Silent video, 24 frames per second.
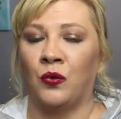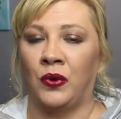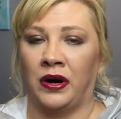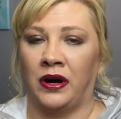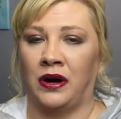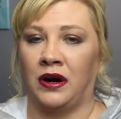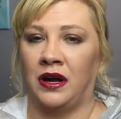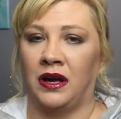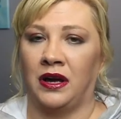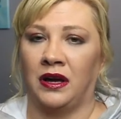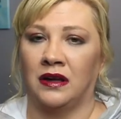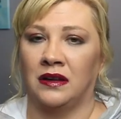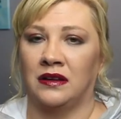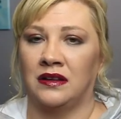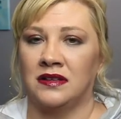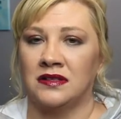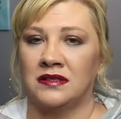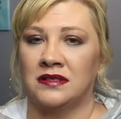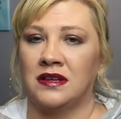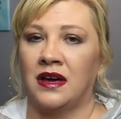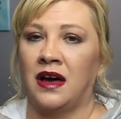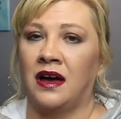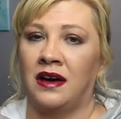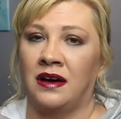
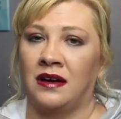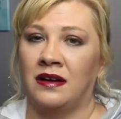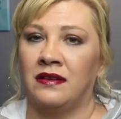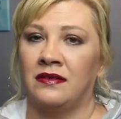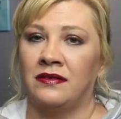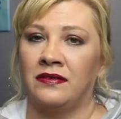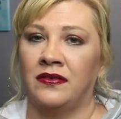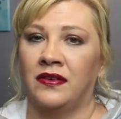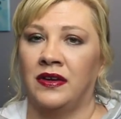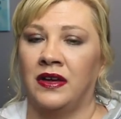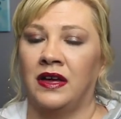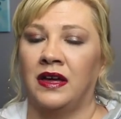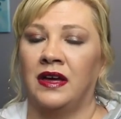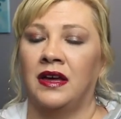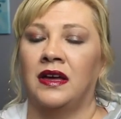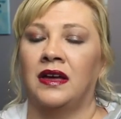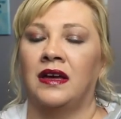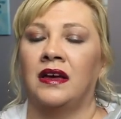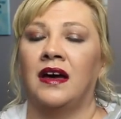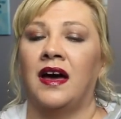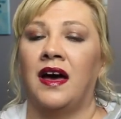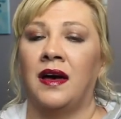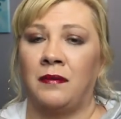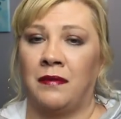wearingness of
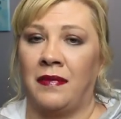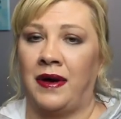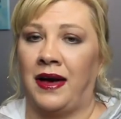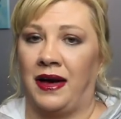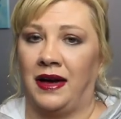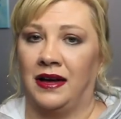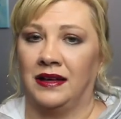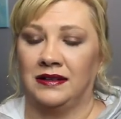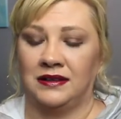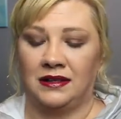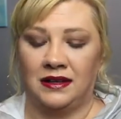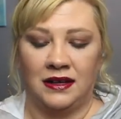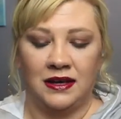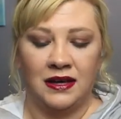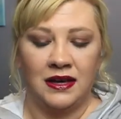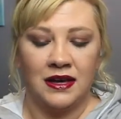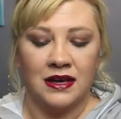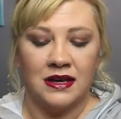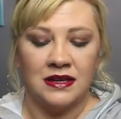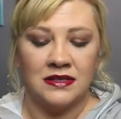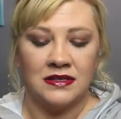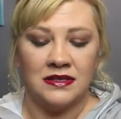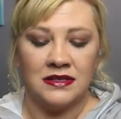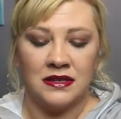a matte.
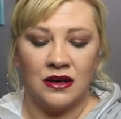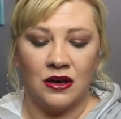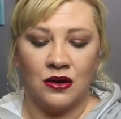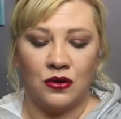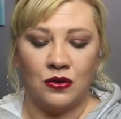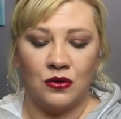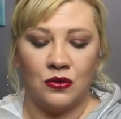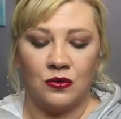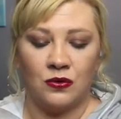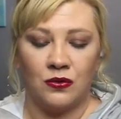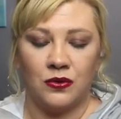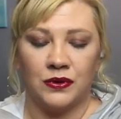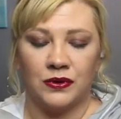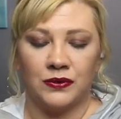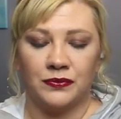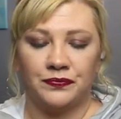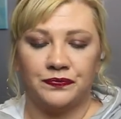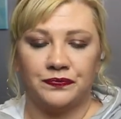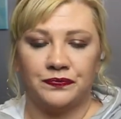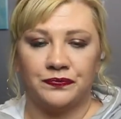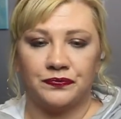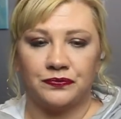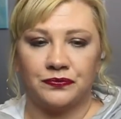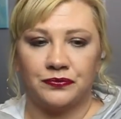So
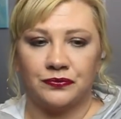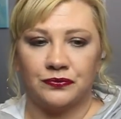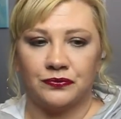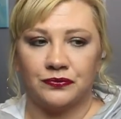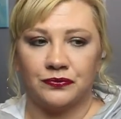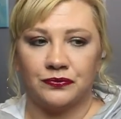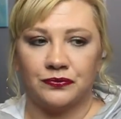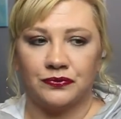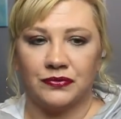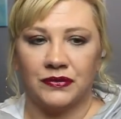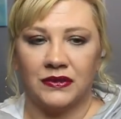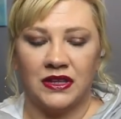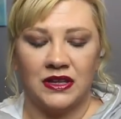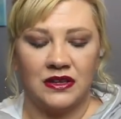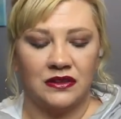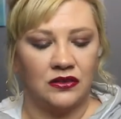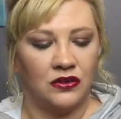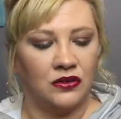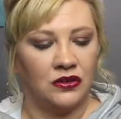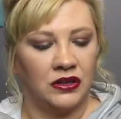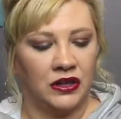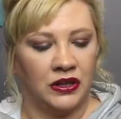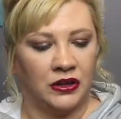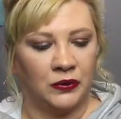these
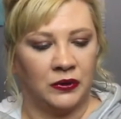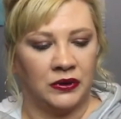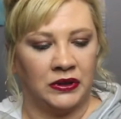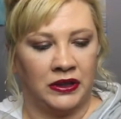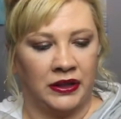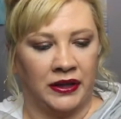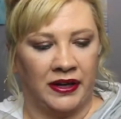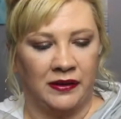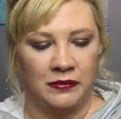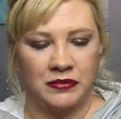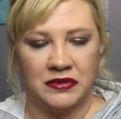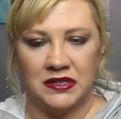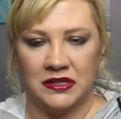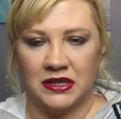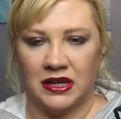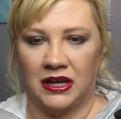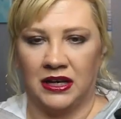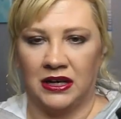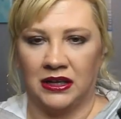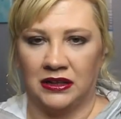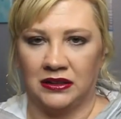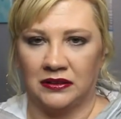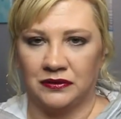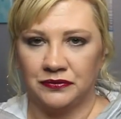are liquid lips,
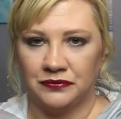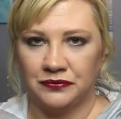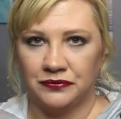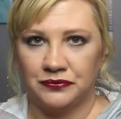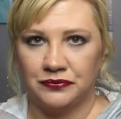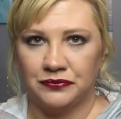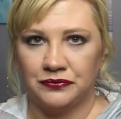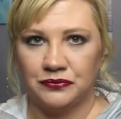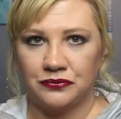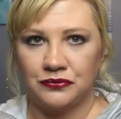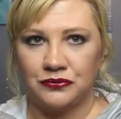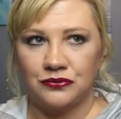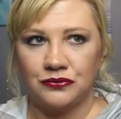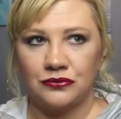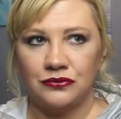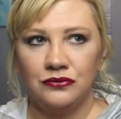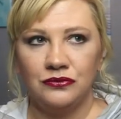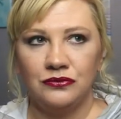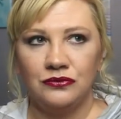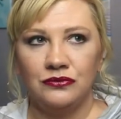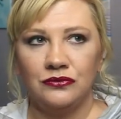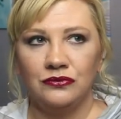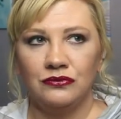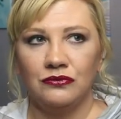and
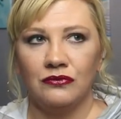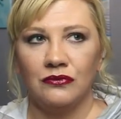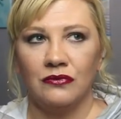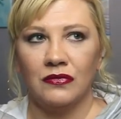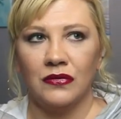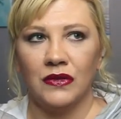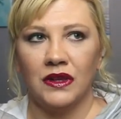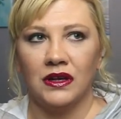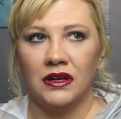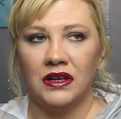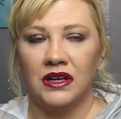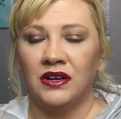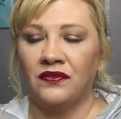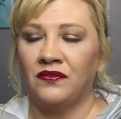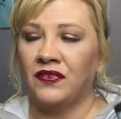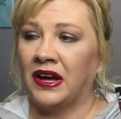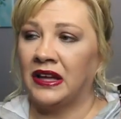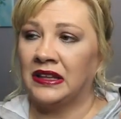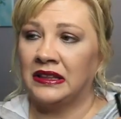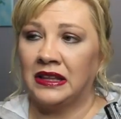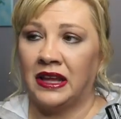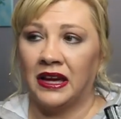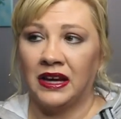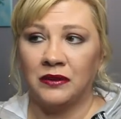if
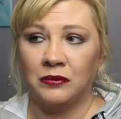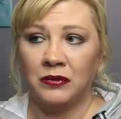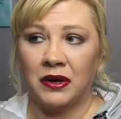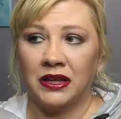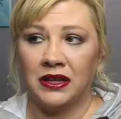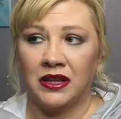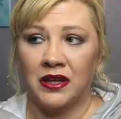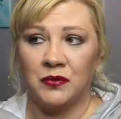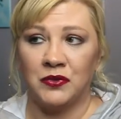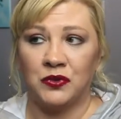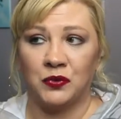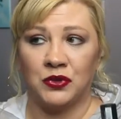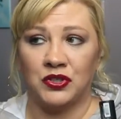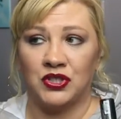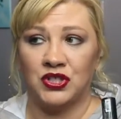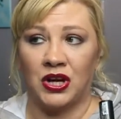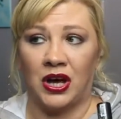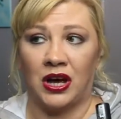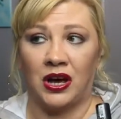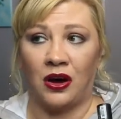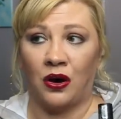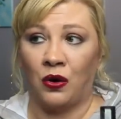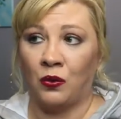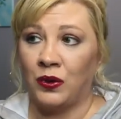I line my lips, which
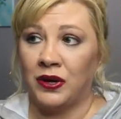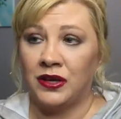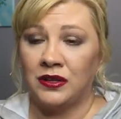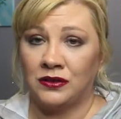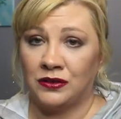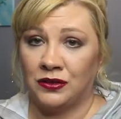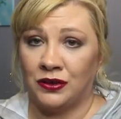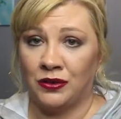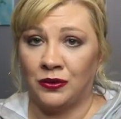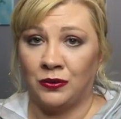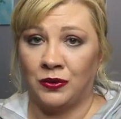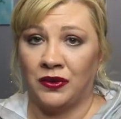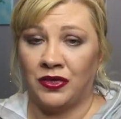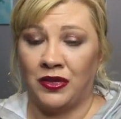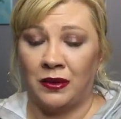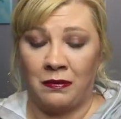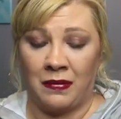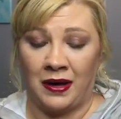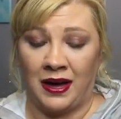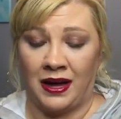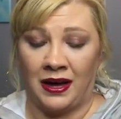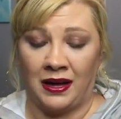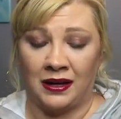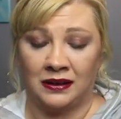I always do with a
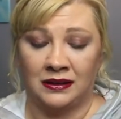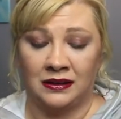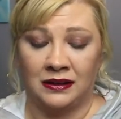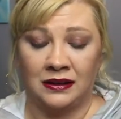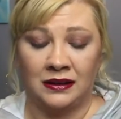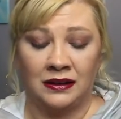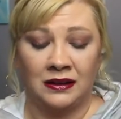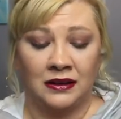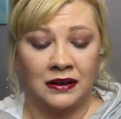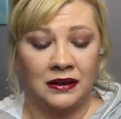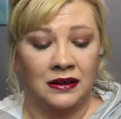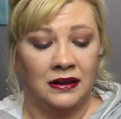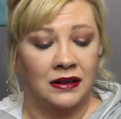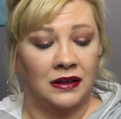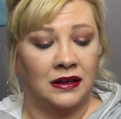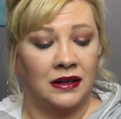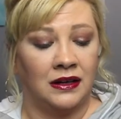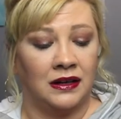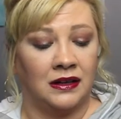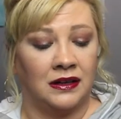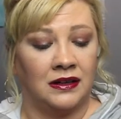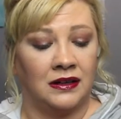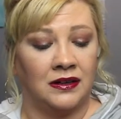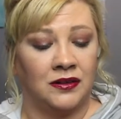matte,
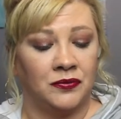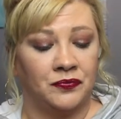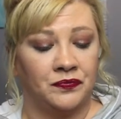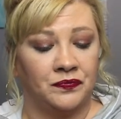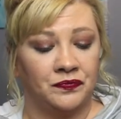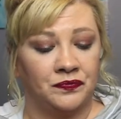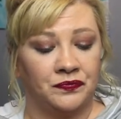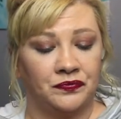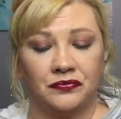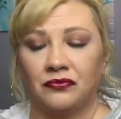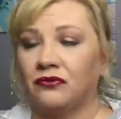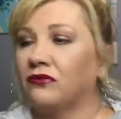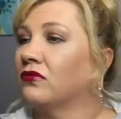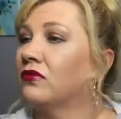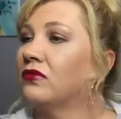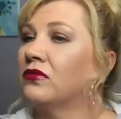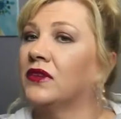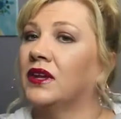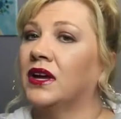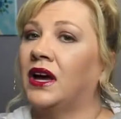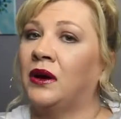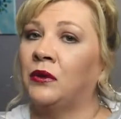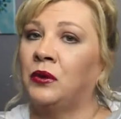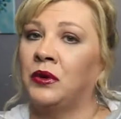
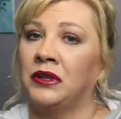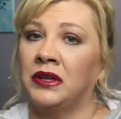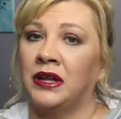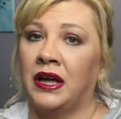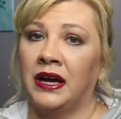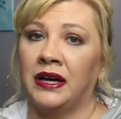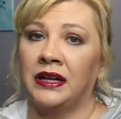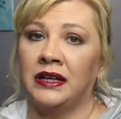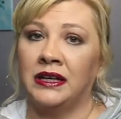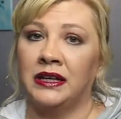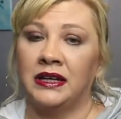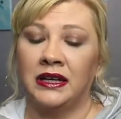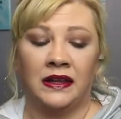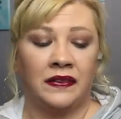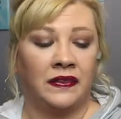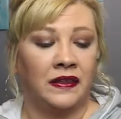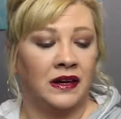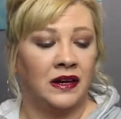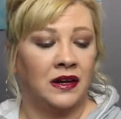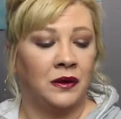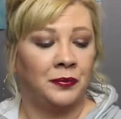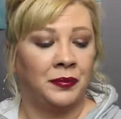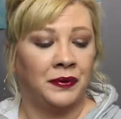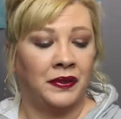I will line it,
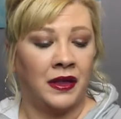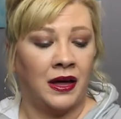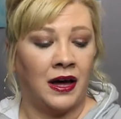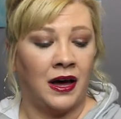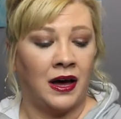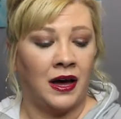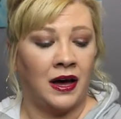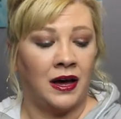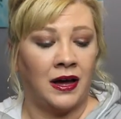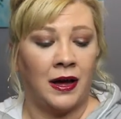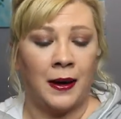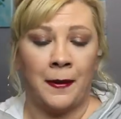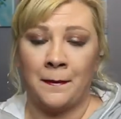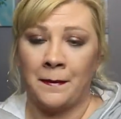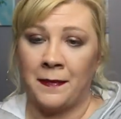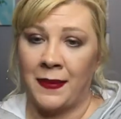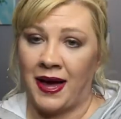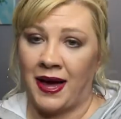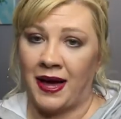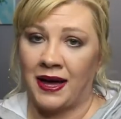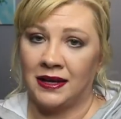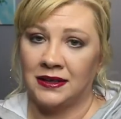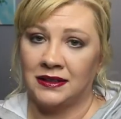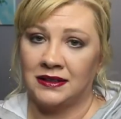then apply a
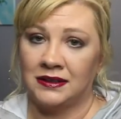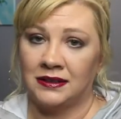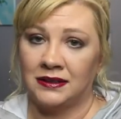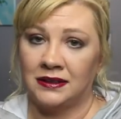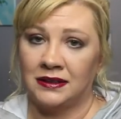matte